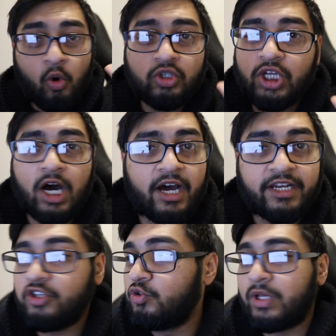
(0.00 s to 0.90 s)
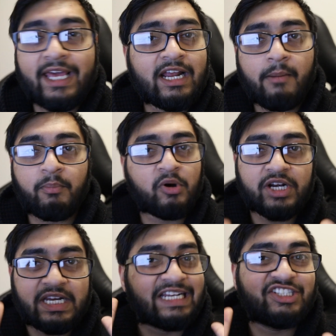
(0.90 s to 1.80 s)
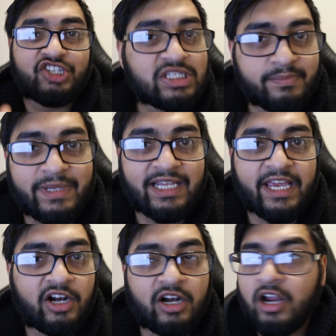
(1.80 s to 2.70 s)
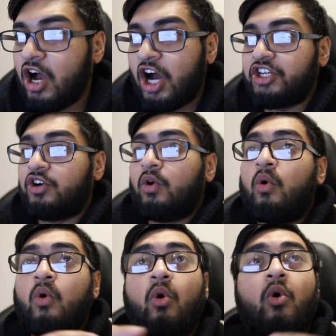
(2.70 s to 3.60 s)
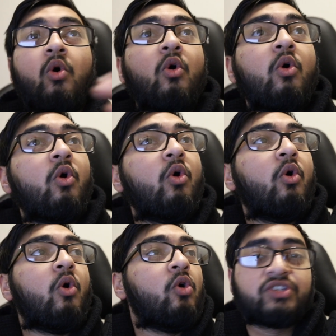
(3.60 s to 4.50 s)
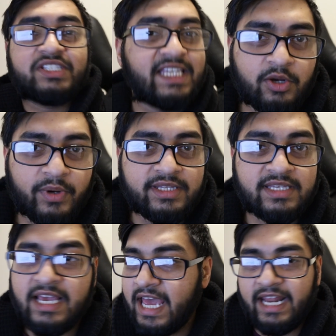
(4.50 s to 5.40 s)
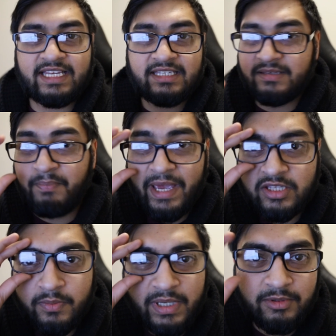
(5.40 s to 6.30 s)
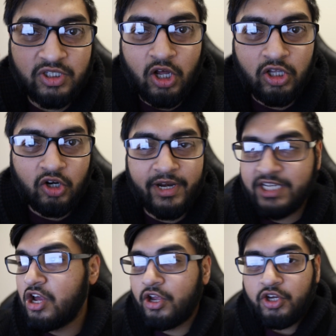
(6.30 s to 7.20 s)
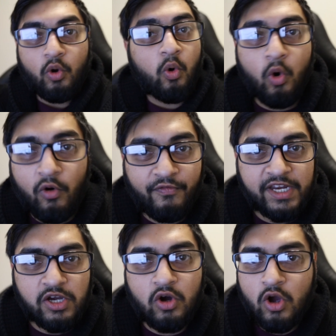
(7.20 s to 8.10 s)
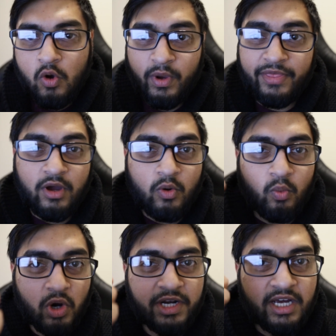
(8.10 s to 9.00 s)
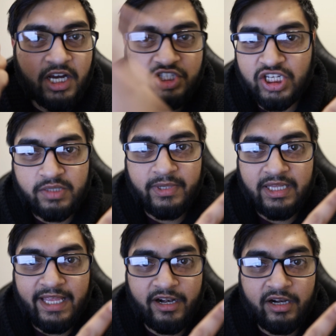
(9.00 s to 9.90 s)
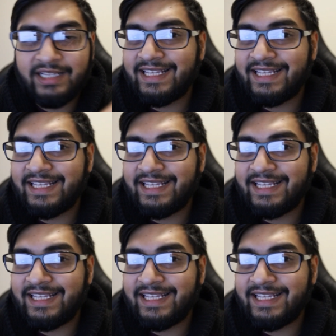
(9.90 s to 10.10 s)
Hold on, you cannot put an adjustment layer on your whole sequence and expect to be able to color grade your whole video with one adjustment layer.